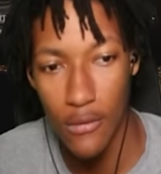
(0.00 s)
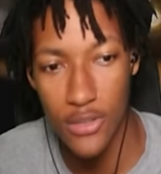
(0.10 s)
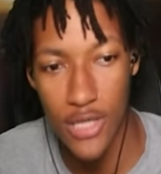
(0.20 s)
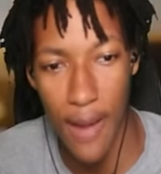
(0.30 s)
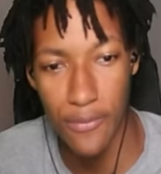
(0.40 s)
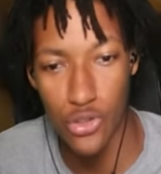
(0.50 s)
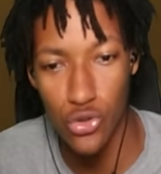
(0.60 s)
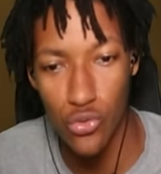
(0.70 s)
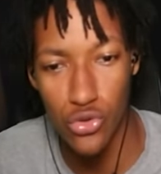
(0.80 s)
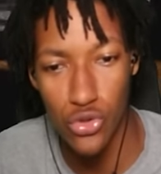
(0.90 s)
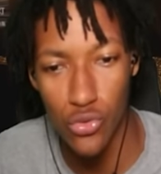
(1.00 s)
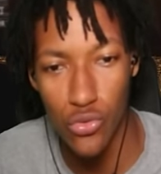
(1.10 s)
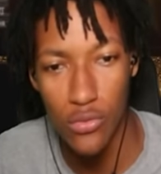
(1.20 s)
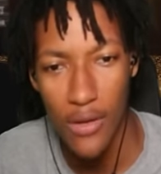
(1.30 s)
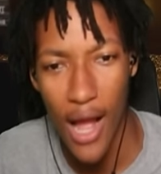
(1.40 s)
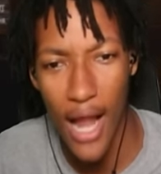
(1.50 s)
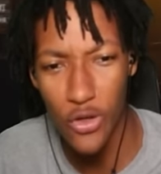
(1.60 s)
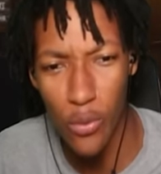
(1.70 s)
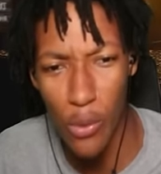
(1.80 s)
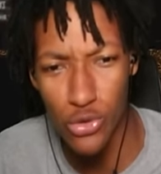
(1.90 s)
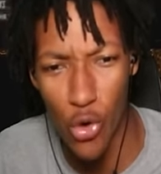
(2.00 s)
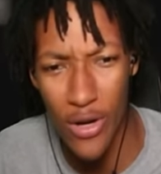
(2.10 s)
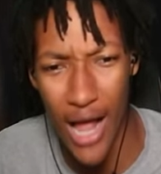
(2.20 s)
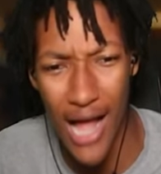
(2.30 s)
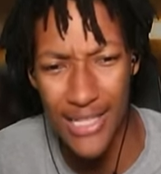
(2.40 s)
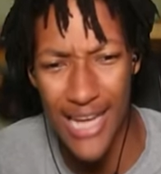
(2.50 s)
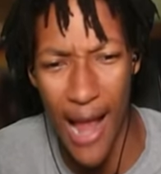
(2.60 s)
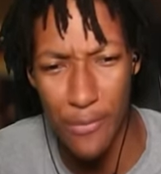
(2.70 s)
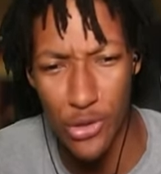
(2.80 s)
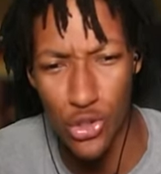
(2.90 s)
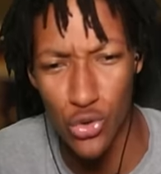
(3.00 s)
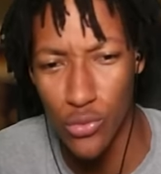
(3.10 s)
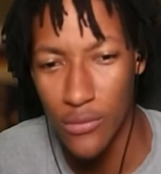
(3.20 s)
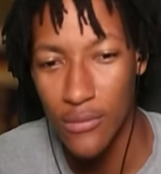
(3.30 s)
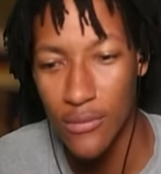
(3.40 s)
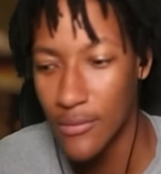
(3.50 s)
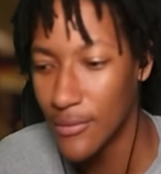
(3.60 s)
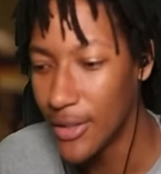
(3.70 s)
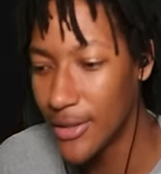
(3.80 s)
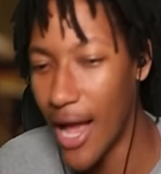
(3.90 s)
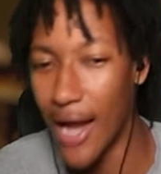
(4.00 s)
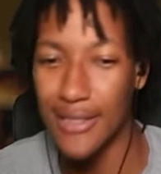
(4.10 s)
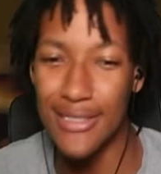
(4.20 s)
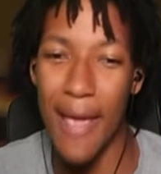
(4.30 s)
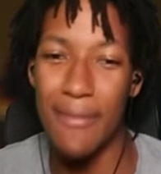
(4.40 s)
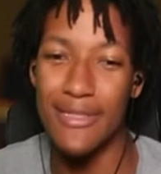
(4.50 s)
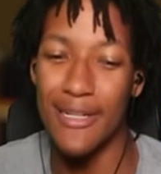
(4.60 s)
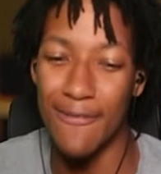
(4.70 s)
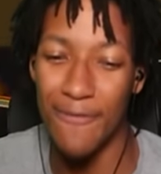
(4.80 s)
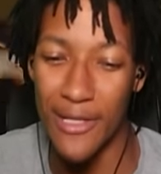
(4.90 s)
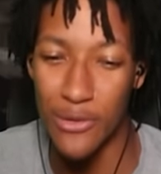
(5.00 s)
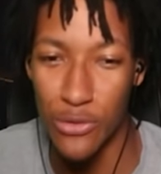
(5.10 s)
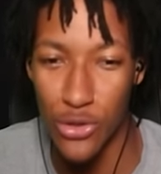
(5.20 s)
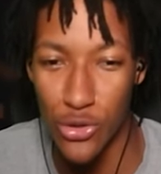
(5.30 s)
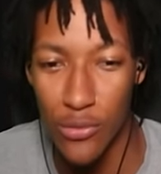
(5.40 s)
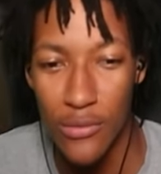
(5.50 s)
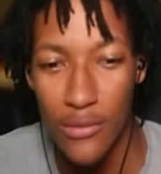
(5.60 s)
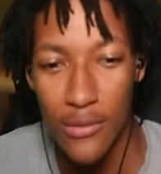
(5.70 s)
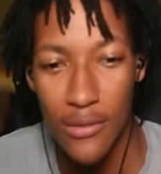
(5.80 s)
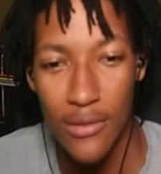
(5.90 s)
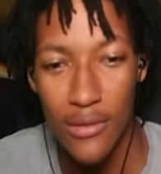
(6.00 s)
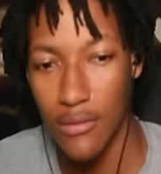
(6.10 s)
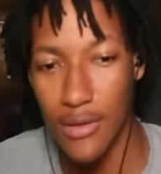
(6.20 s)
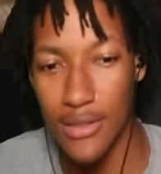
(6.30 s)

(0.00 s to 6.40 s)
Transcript: Chapter two, school. I thought we was already on chapter two. Nah, this game is confuzzled too. This